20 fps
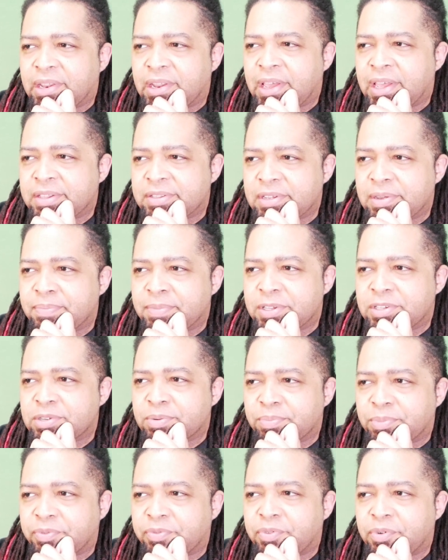as I
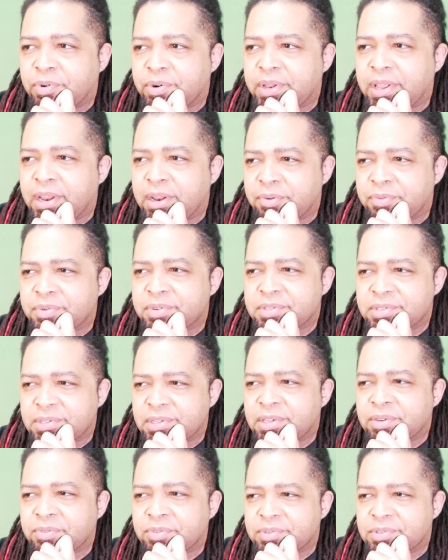mentioned before, that it was
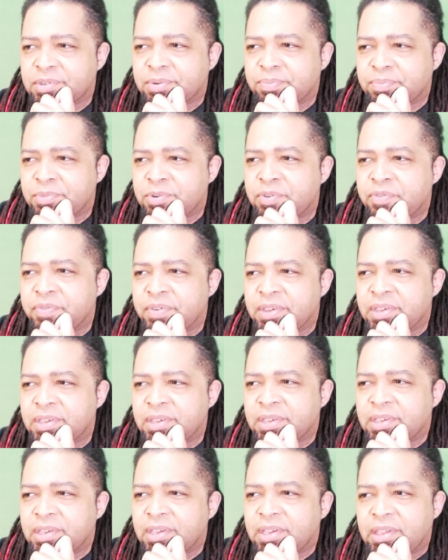a movie